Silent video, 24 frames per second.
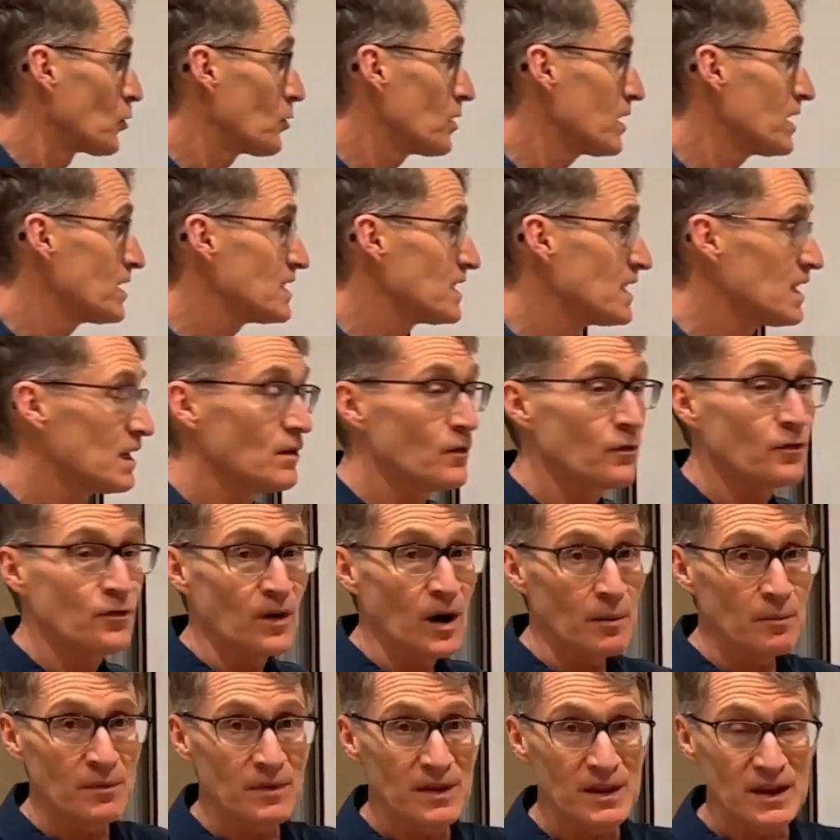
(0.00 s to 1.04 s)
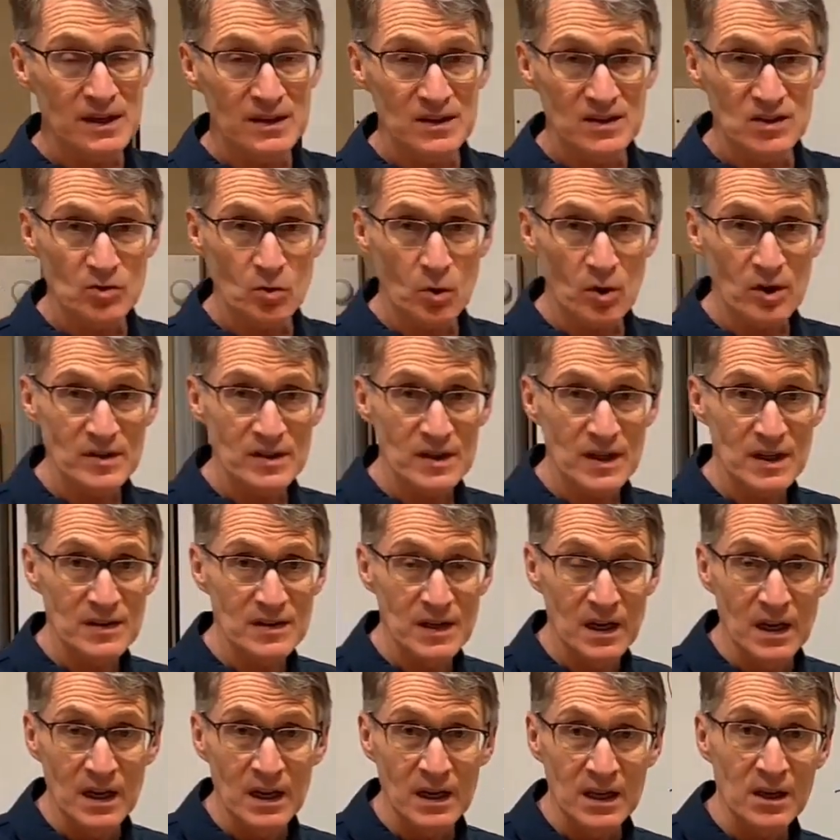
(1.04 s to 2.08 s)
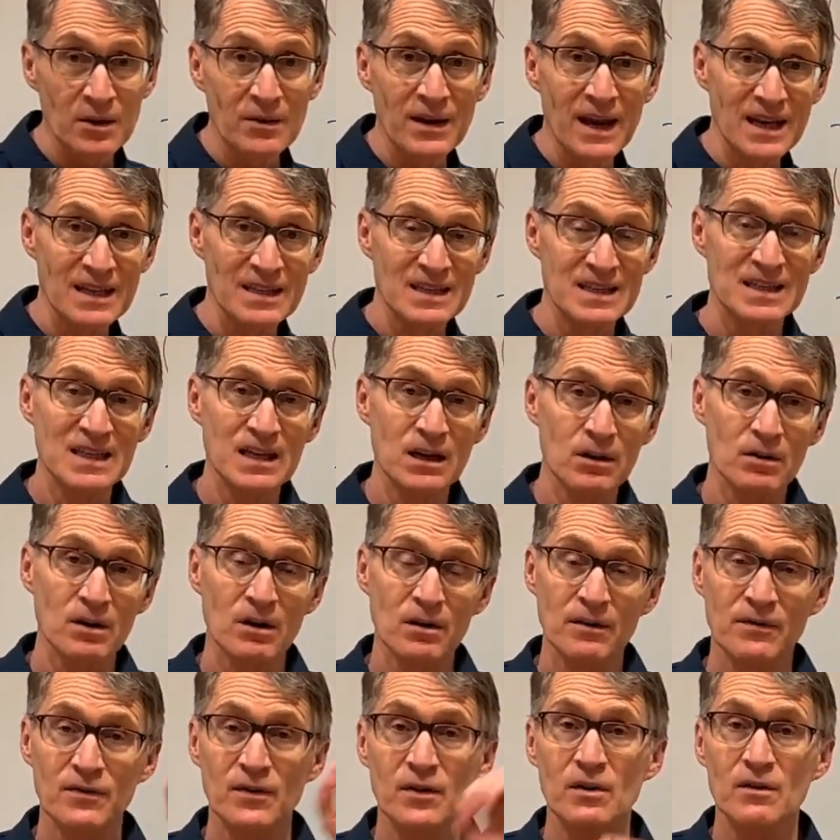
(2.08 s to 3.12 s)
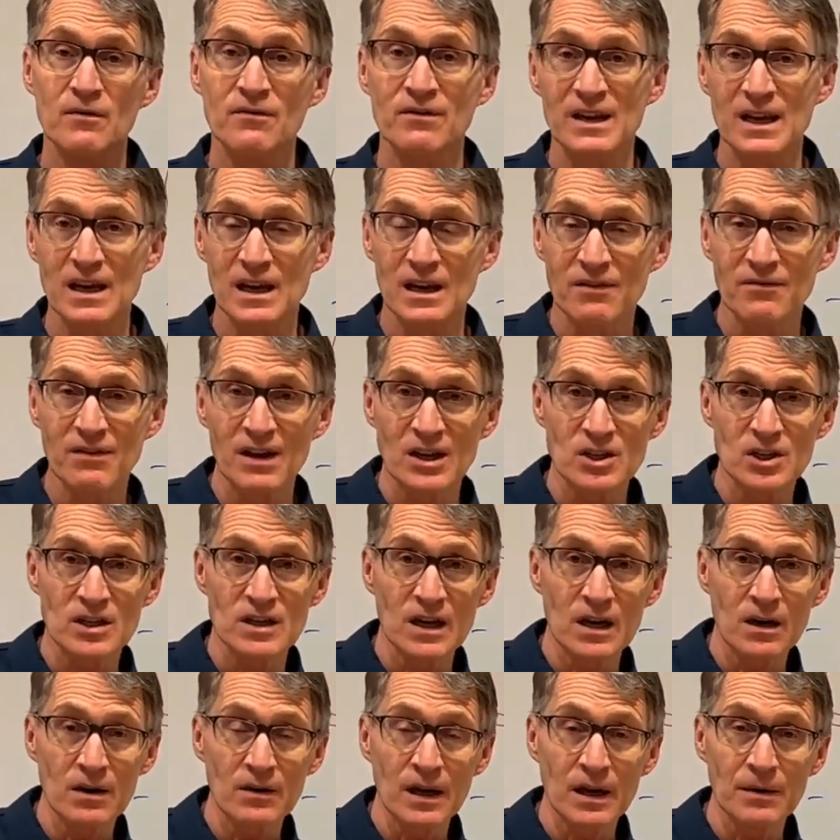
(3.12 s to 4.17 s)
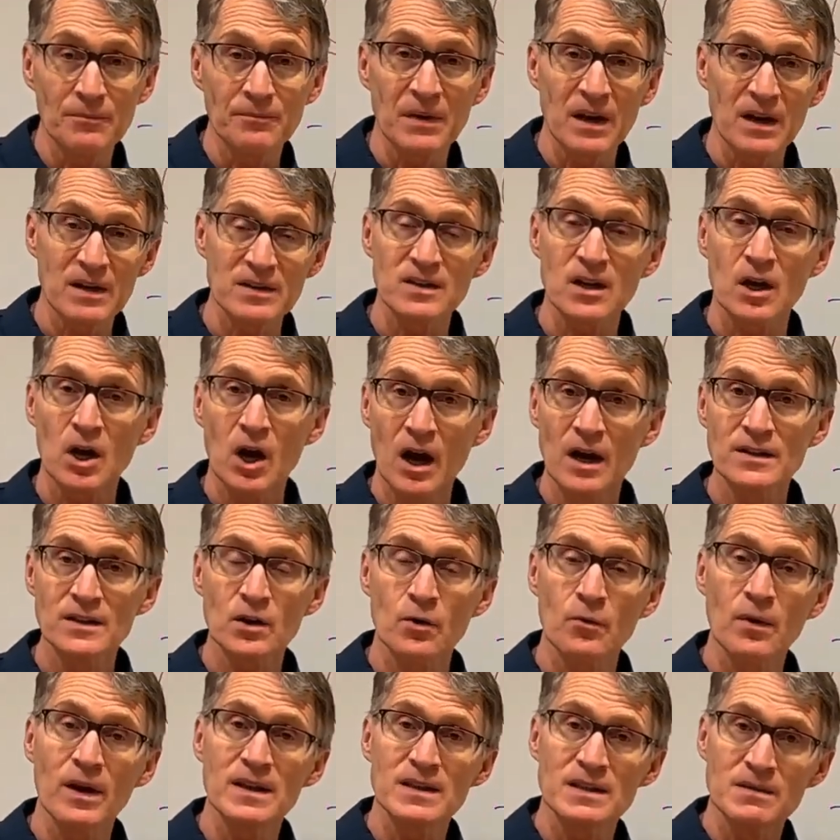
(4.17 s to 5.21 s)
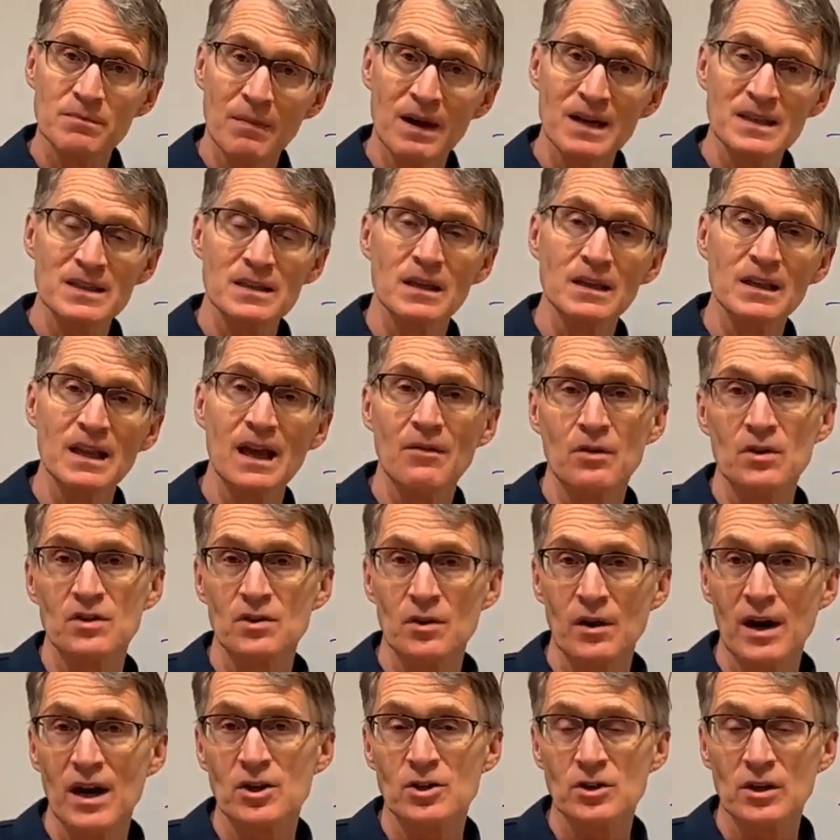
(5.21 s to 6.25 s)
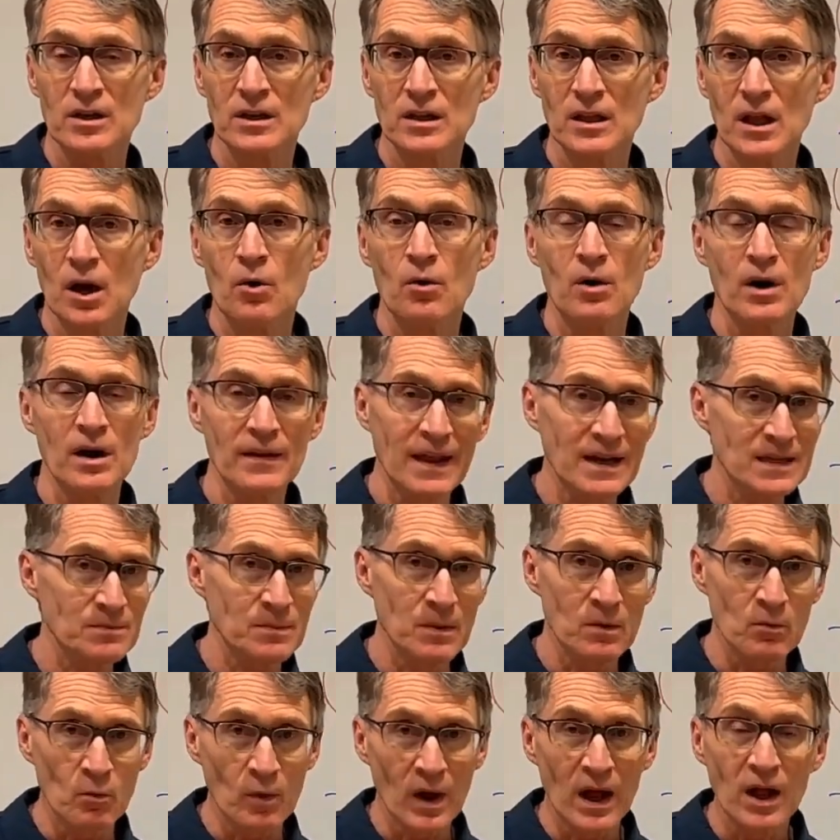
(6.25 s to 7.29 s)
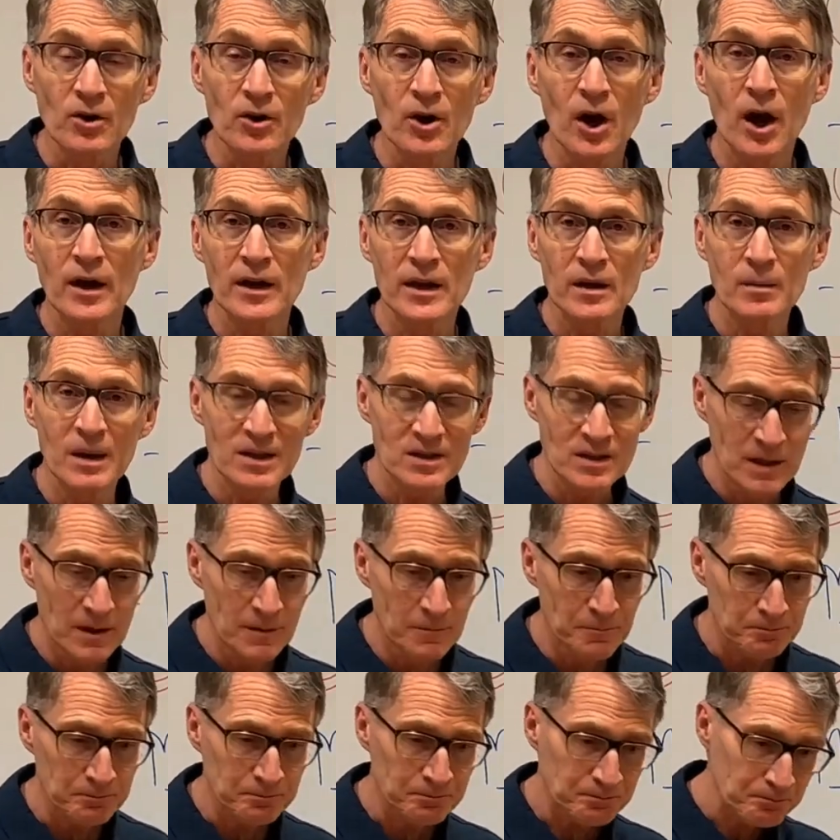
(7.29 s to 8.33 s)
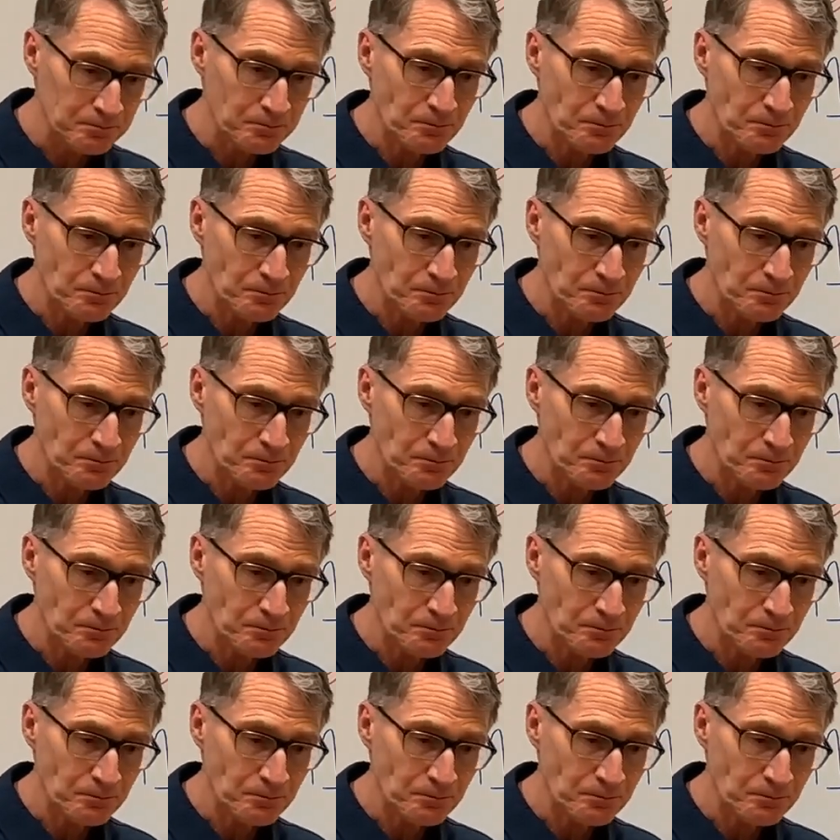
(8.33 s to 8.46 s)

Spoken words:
creatine from these sources. You get 0 if you're a vegan vegetarian. And as a consequence, muscle levels are actually lower, and that's been well documented.